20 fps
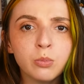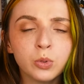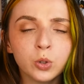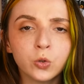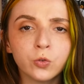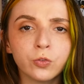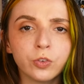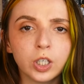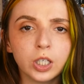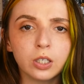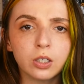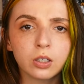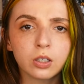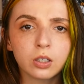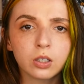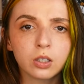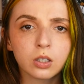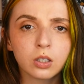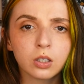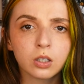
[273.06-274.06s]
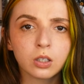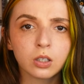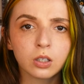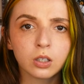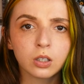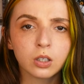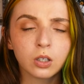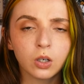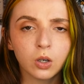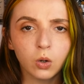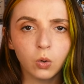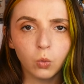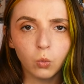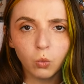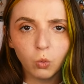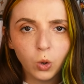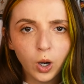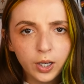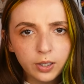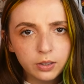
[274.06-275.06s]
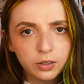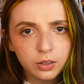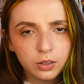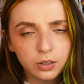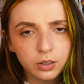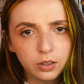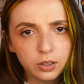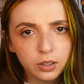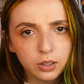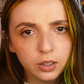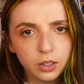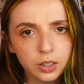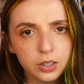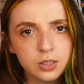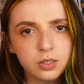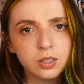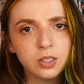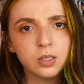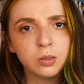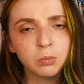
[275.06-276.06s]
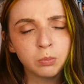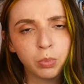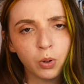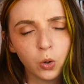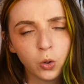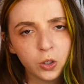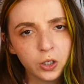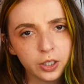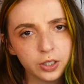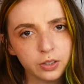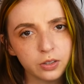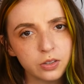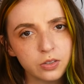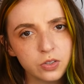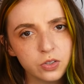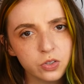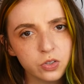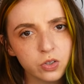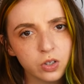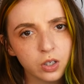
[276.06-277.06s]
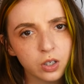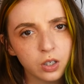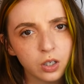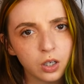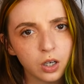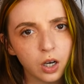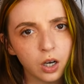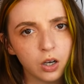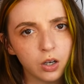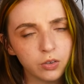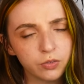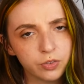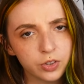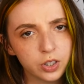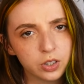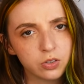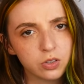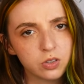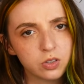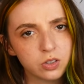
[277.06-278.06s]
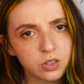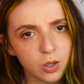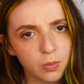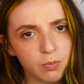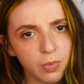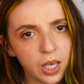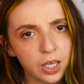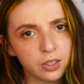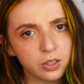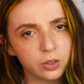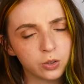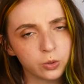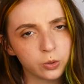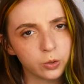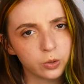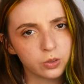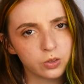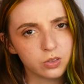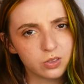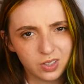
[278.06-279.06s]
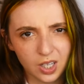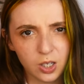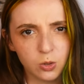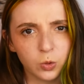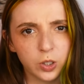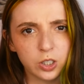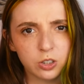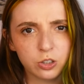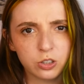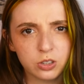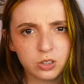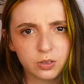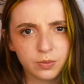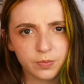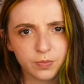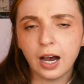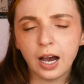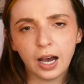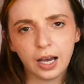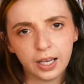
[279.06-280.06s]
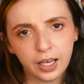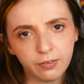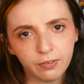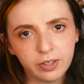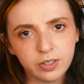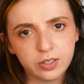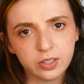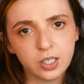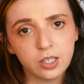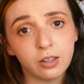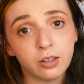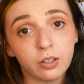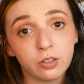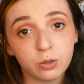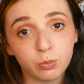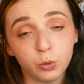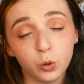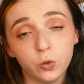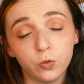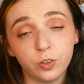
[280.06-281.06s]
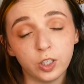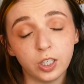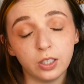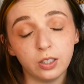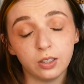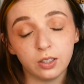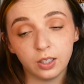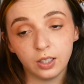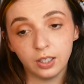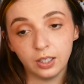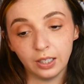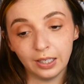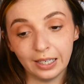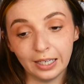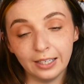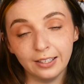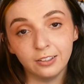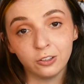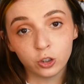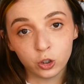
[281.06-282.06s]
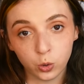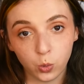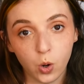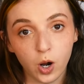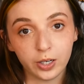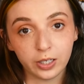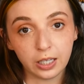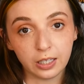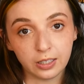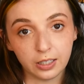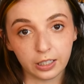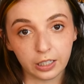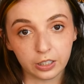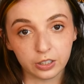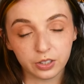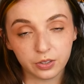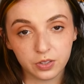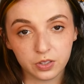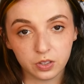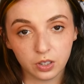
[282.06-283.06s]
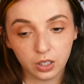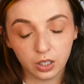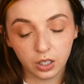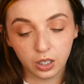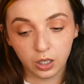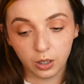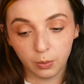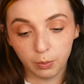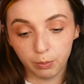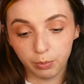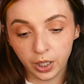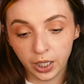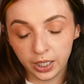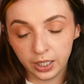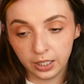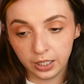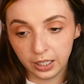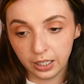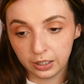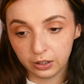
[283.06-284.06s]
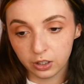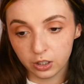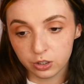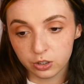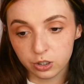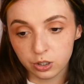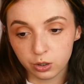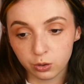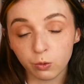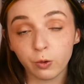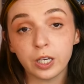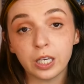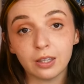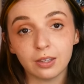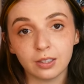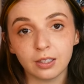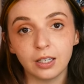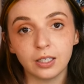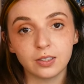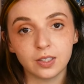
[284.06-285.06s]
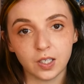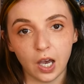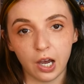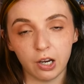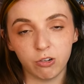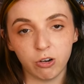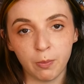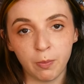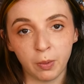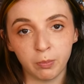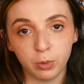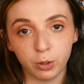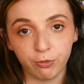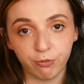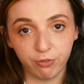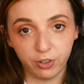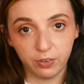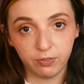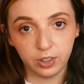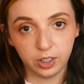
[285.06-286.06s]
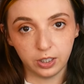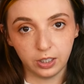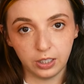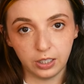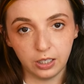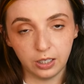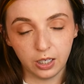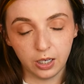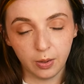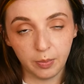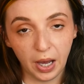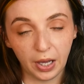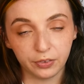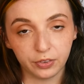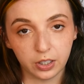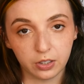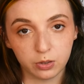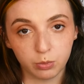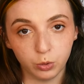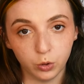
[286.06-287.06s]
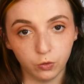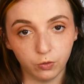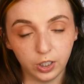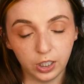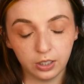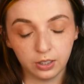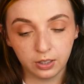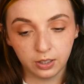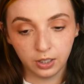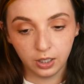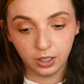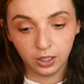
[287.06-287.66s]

the movie, what is the importance of this tomato sandwich? I haven't seen this movie in 20 years, but there's three things I remember vividly about this movie.